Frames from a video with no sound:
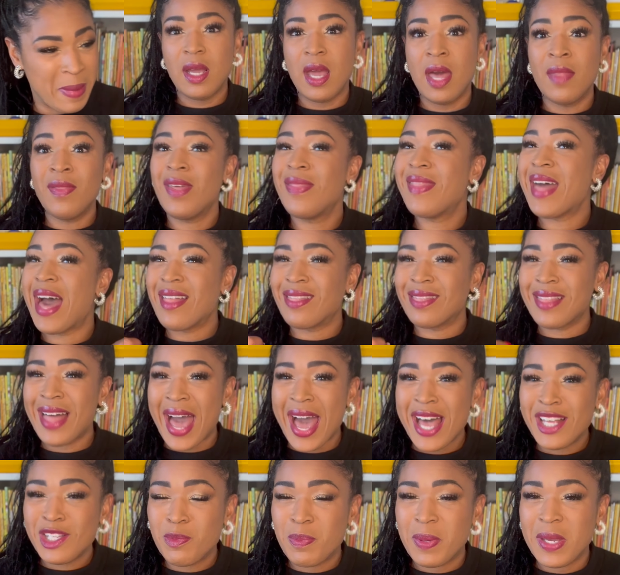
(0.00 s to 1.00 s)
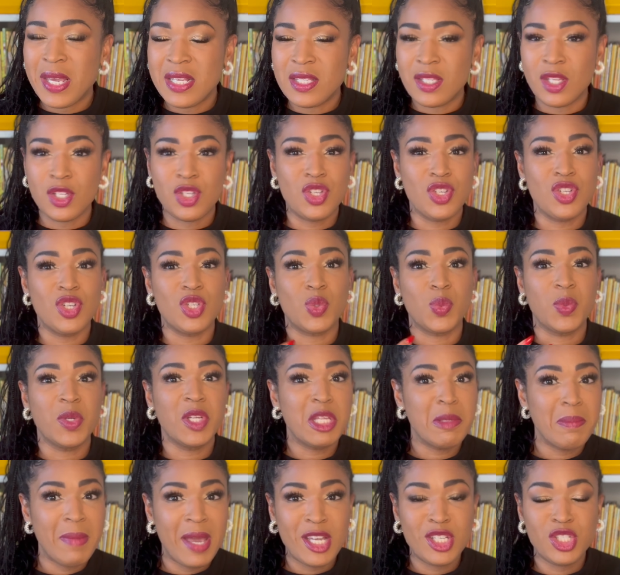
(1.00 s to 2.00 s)
And then that last piece is to just really
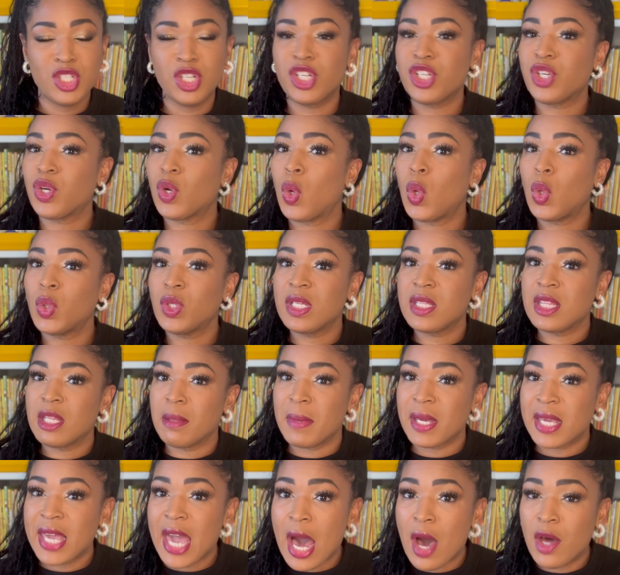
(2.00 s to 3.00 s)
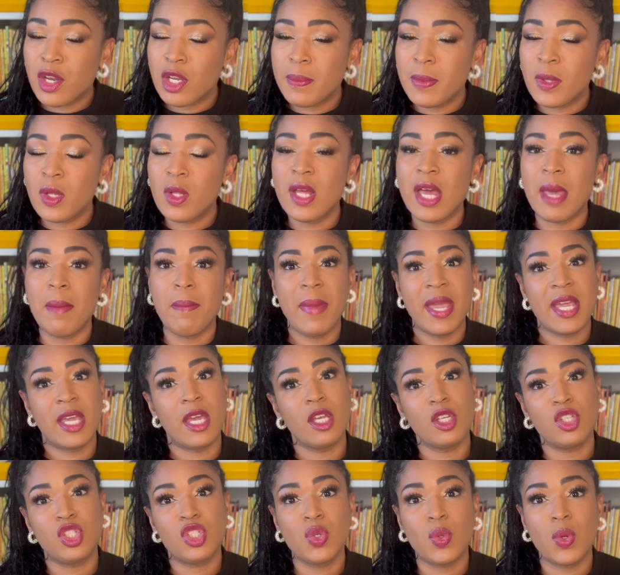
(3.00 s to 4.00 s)
make sure you're holding them accountable and making
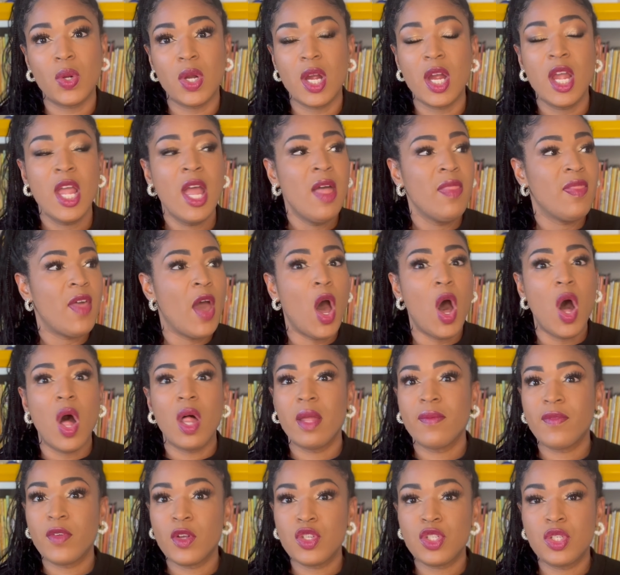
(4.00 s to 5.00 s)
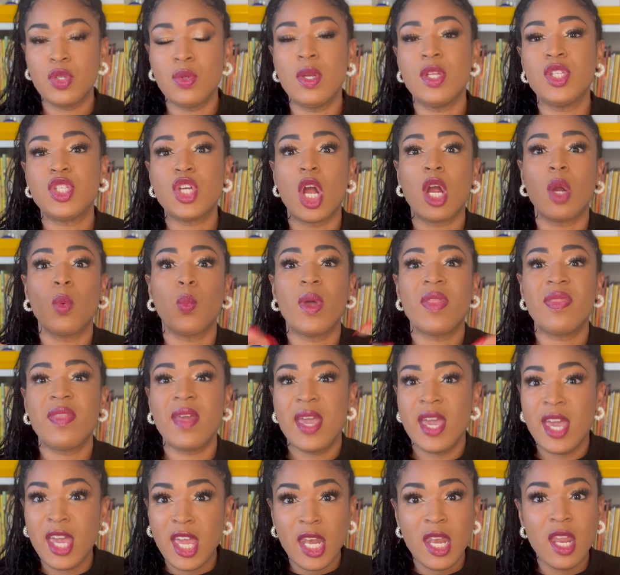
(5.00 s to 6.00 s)
sure that all of your students are
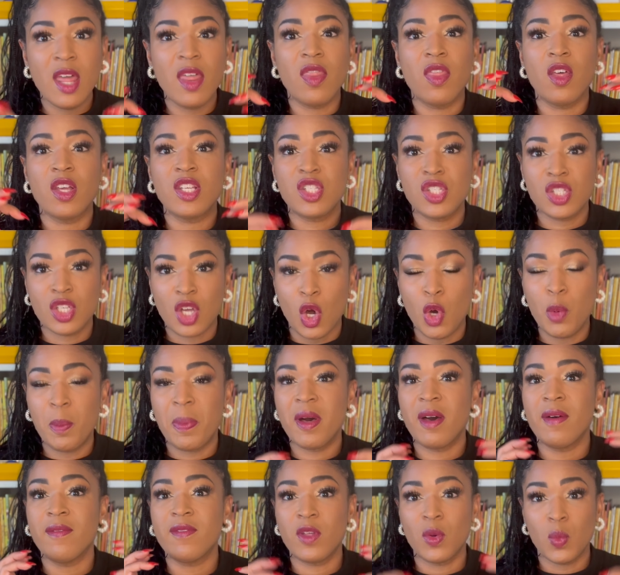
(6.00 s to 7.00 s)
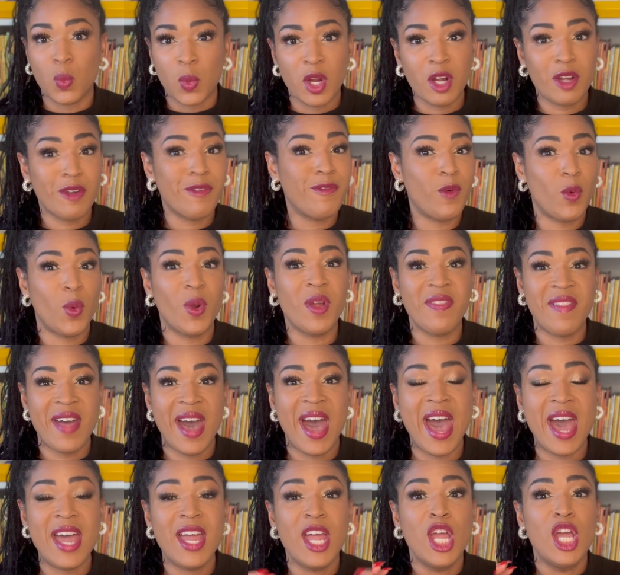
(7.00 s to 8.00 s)
within the scope of the work for
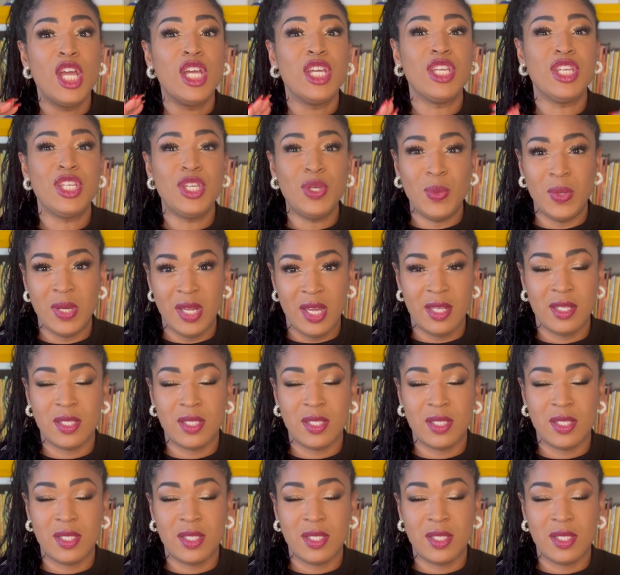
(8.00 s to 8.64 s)
that unit.